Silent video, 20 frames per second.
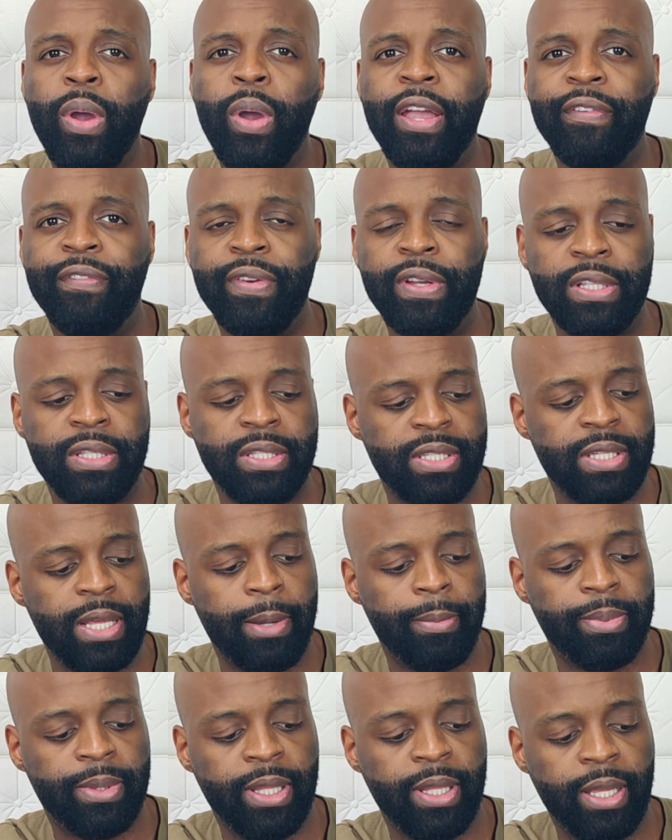if it's
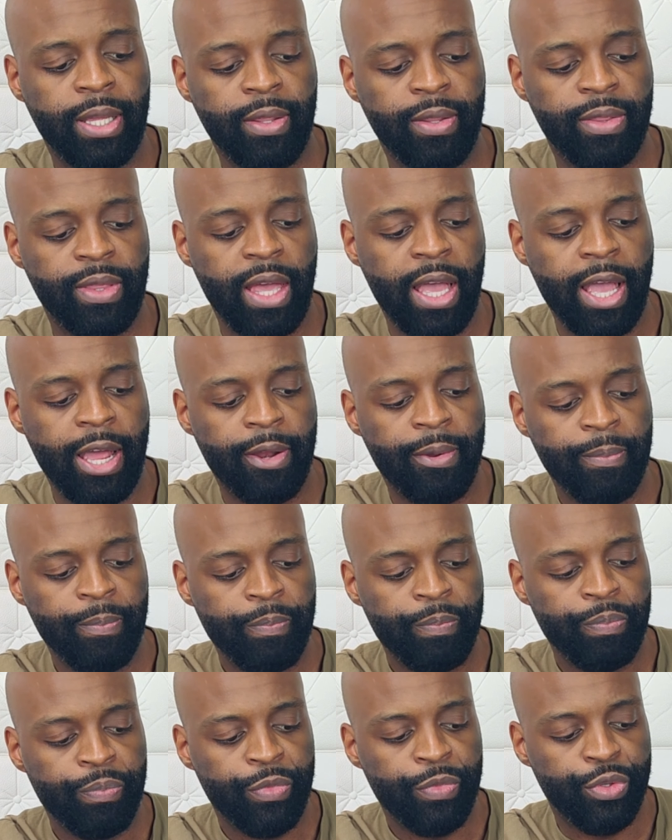something that
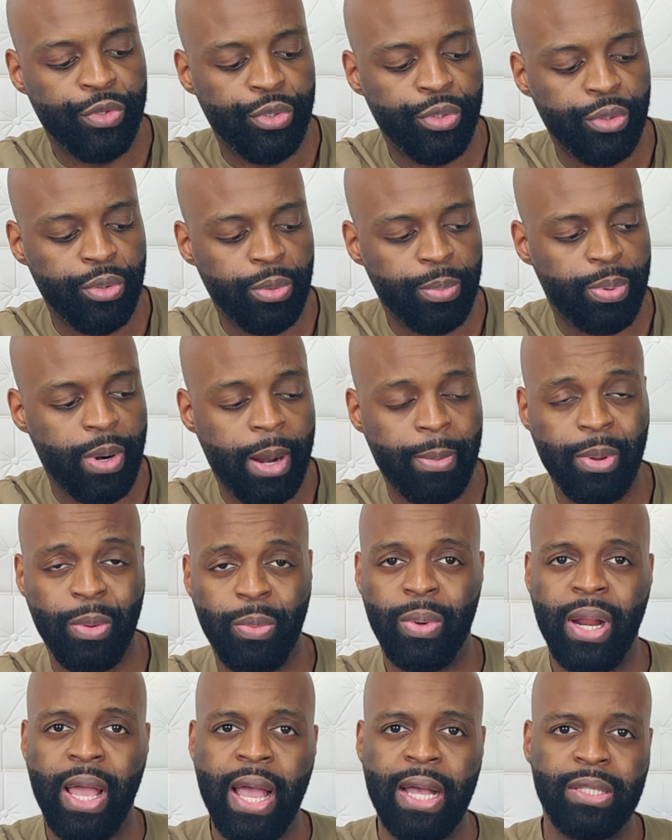you probably
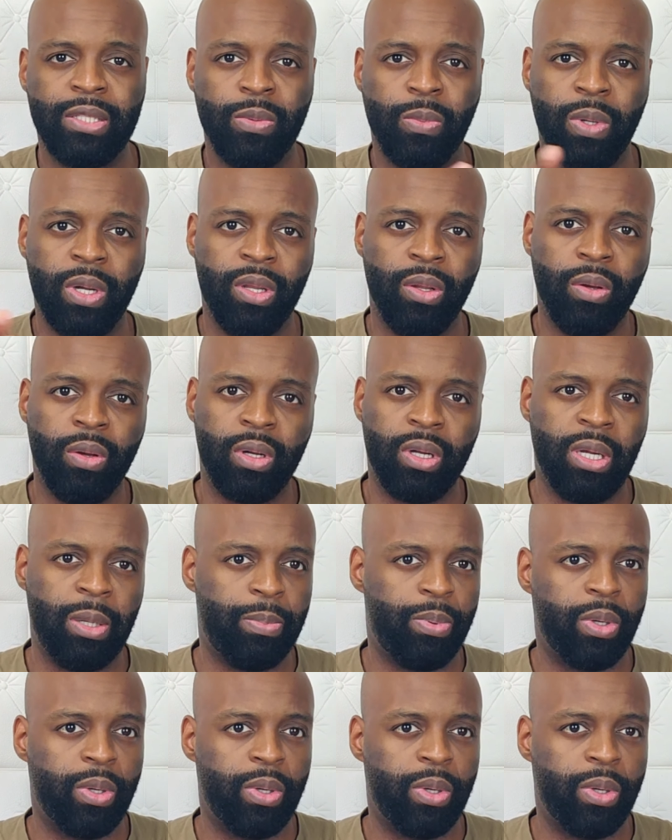want to add to one of your clipper